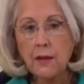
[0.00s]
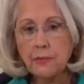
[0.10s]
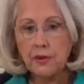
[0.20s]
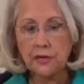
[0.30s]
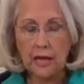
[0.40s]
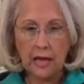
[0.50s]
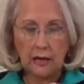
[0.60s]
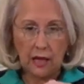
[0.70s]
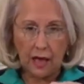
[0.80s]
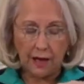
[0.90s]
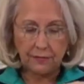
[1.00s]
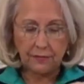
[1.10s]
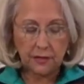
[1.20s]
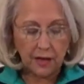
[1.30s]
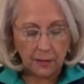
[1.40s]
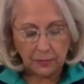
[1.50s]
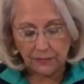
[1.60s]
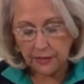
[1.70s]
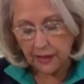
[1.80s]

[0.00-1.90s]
I'm going to add 1/2 cup of the